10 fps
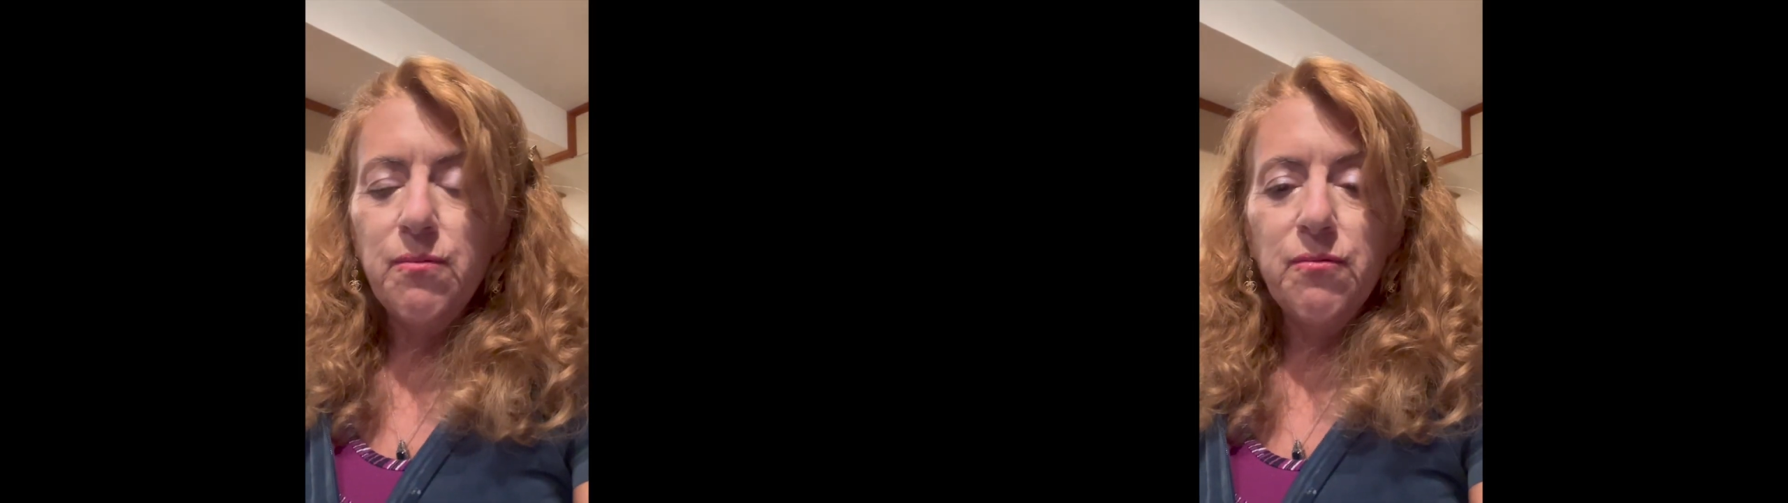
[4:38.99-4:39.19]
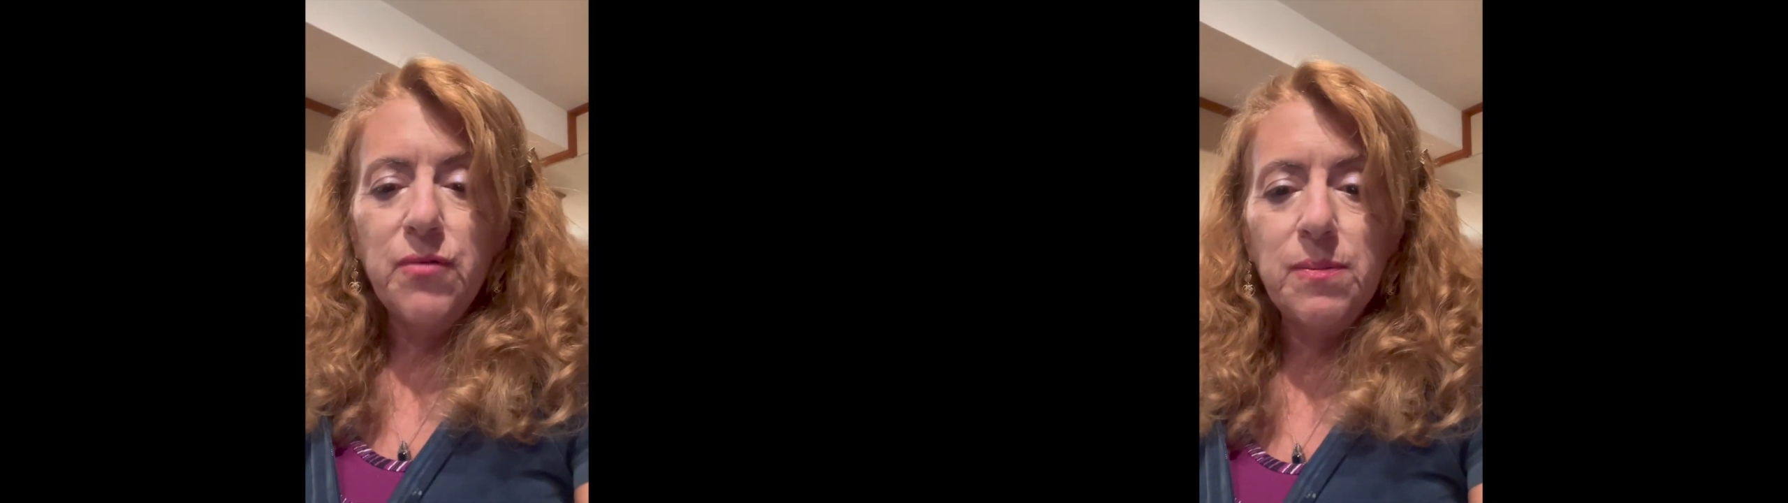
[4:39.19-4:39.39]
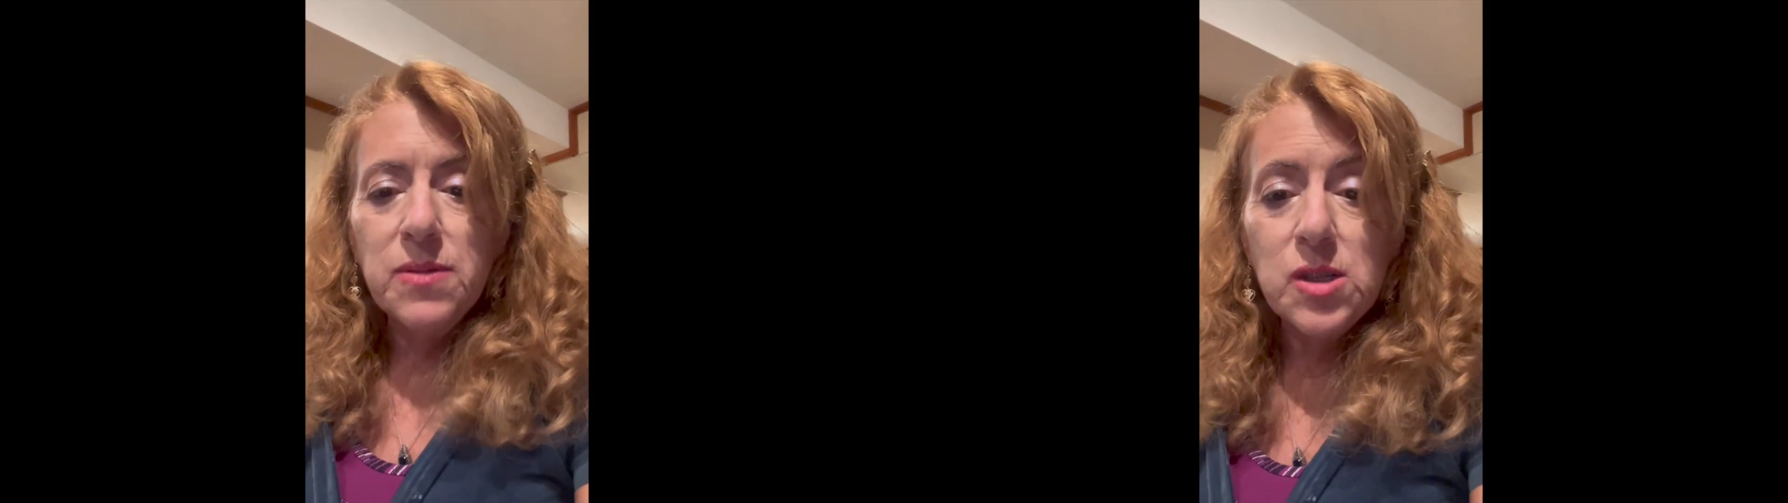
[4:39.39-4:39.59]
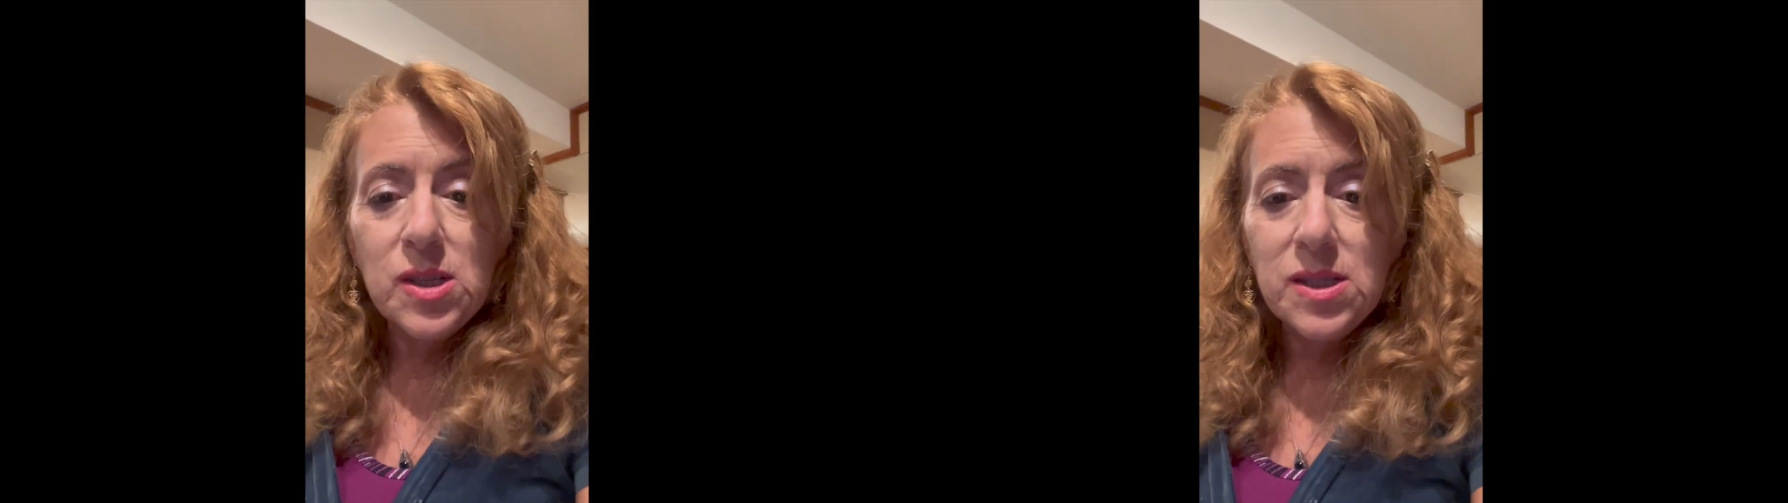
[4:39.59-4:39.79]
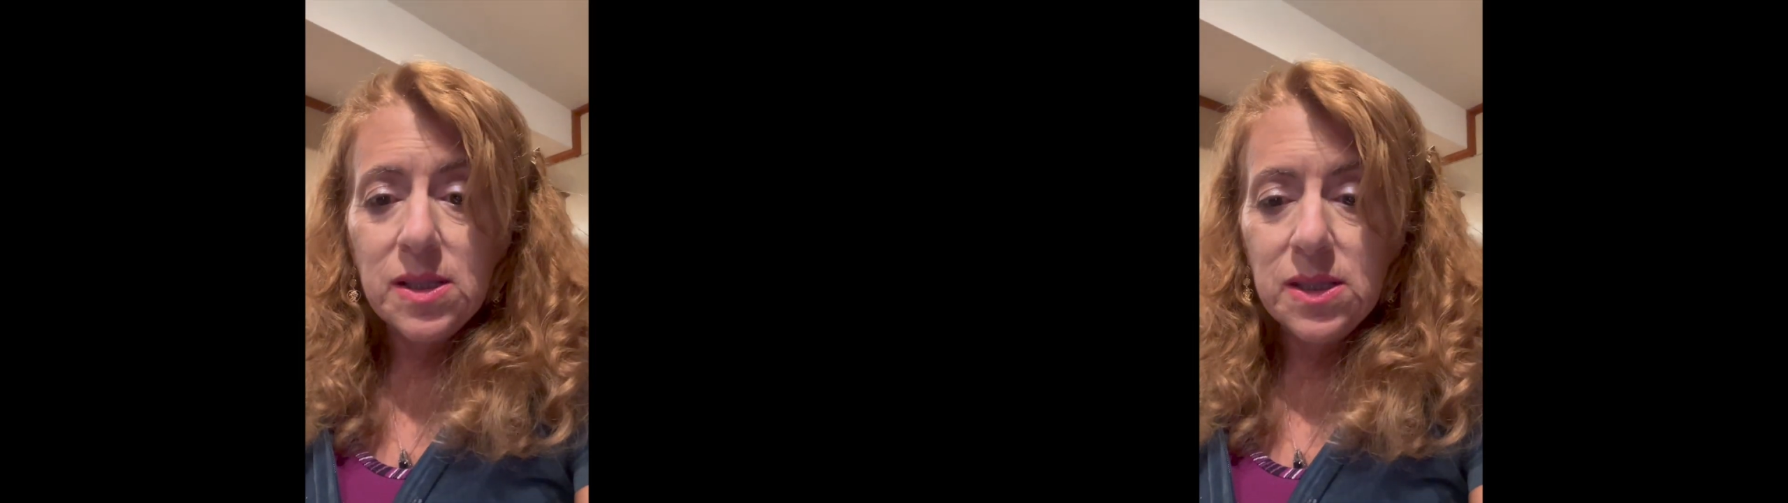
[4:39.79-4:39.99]
from
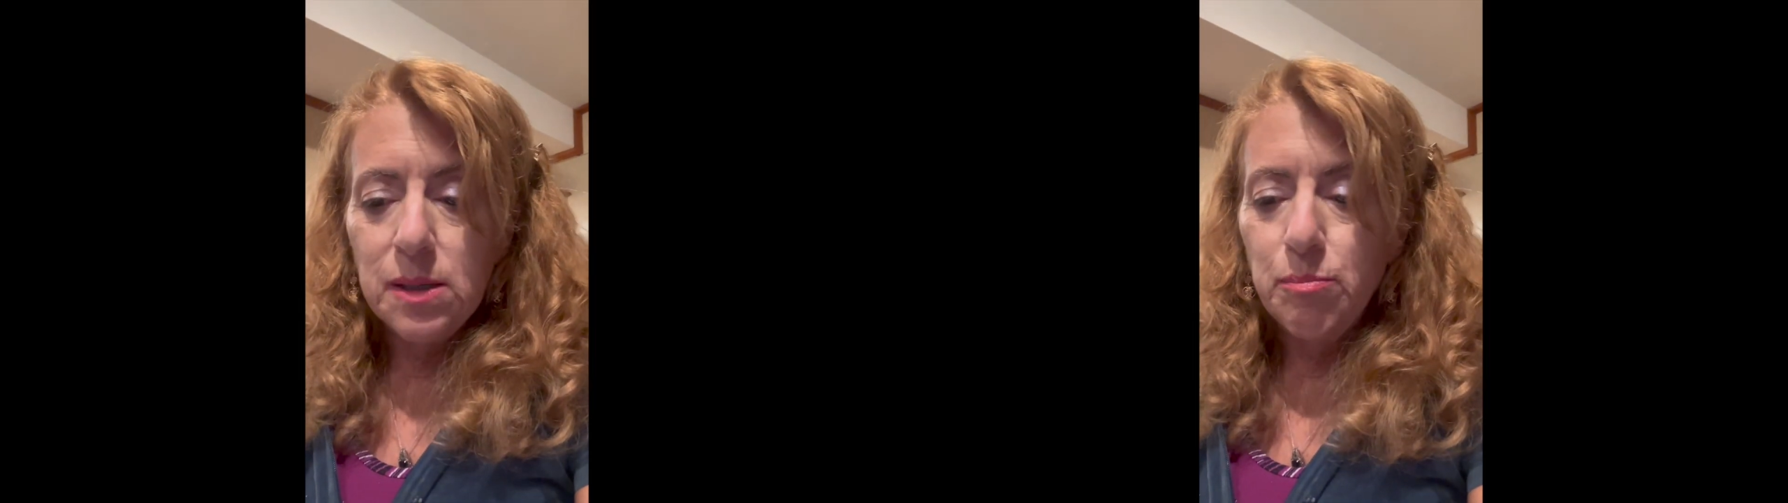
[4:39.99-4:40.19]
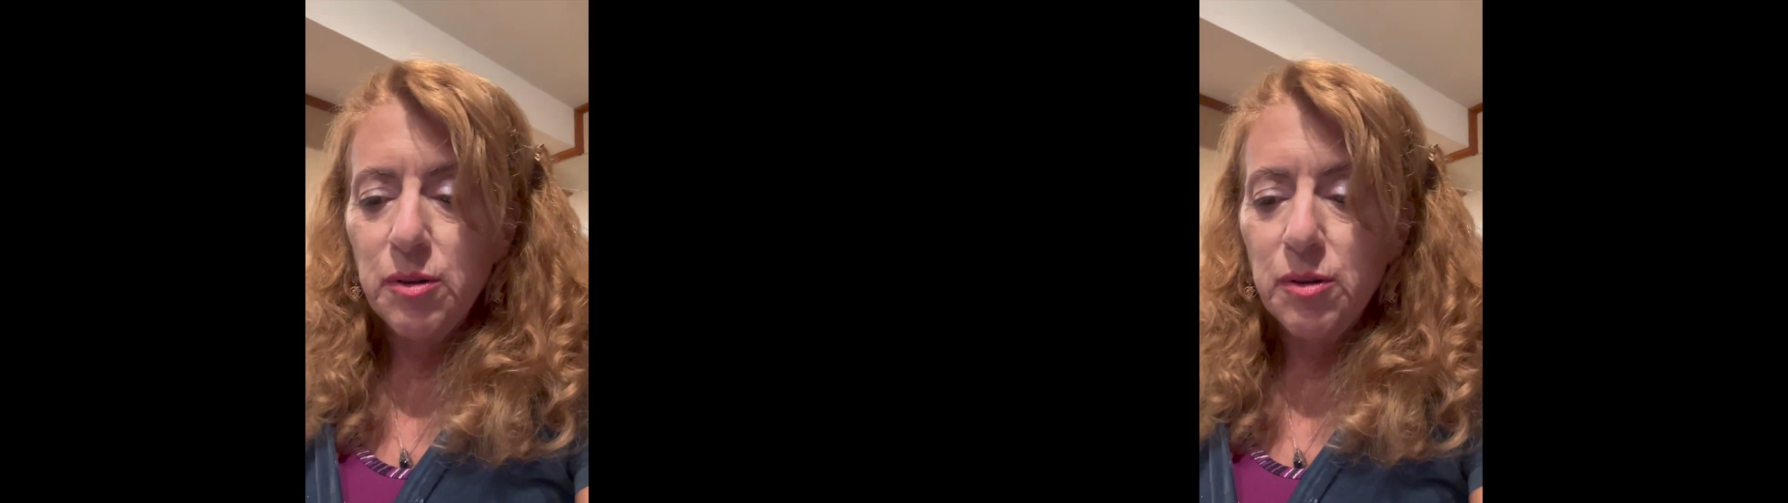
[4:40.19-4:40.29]
just the simple